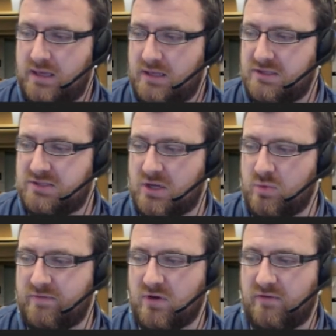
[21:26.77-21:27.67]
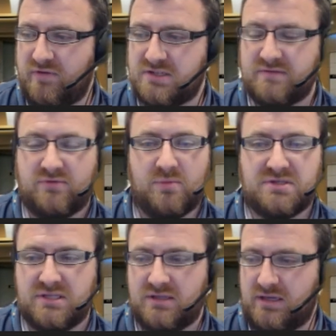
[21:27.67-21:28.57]
So we've got, first and
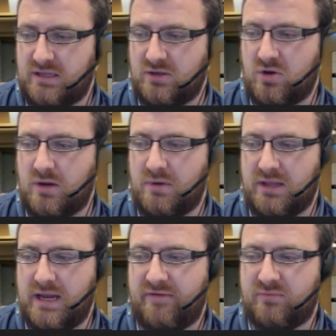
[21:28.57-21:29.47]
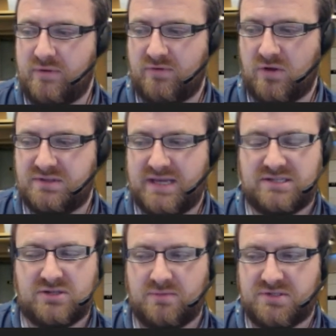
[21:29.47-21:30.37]
foremost, in the column on the left, we've got
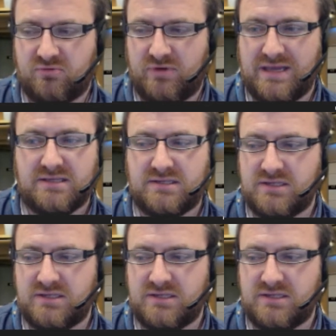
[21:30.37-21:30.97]
desktop screens.